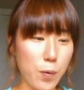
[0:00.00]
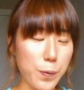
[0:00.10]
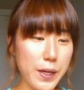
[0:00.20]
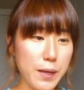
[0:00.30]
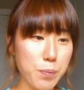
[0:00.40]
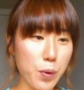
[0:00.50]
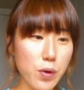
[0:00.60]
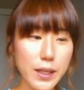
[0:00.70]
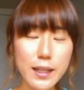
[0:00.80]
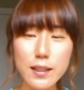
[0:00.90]
We
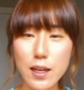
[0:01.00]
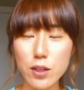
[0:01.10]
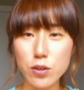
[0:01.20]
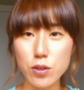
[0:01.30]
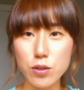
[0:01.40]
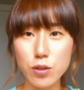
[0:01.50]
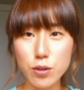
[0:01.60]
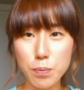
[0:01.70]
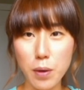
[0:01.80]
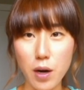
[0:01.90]
broke it down to
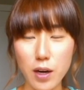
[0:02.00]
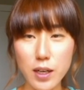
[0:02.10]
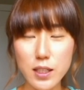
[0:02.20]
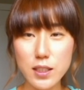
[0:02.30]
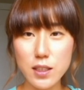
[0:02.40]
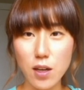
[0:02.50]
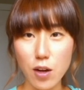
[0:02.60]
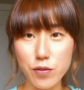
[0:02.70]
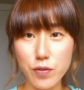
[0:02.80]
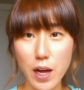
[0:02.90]
two parts
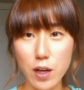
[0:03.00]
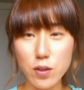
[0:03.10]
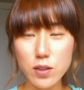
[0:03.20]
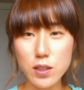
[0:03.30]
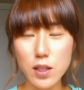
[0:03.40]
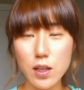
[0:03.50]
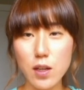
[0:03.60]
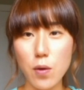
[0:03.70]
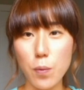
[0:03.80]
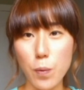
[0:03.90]
of vowels.
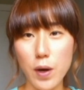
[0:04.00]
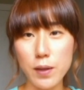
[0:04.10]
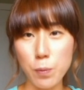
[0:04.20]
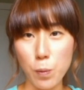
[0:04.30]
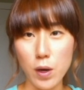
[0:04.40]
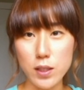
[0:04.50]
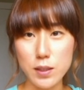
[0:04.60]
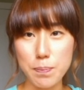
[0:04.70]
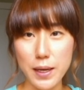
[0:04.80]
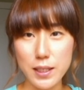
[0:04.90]
One
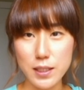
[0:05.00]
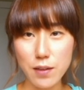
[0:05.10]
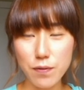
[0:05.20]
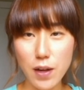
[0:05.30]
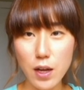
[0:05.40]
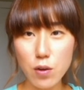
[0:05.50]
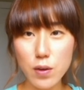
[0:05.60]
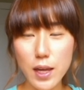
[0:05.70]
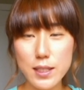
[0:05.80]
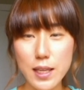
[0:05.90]
was basic
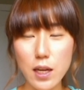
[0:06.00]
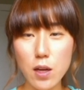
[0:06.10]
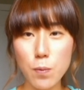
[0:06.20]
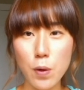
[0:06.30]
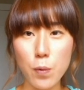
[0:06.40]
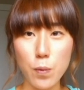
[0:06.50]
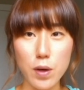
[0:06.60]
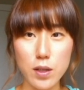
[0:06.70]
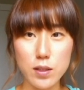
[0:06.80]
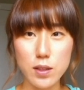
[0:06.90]
vowel, second one
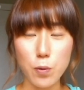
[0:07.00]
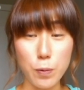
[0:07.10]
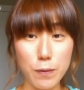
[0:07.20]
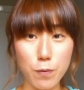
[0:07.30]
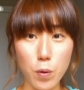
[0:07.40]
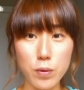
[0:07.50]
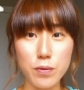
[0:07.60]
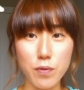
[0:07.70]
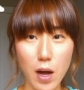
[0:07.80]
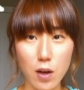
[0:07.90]
was reformed
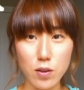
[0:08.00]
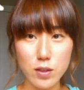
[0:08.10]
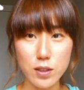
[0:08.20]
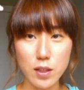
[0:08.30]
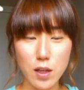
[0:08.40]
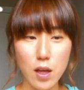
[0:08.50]
vowels.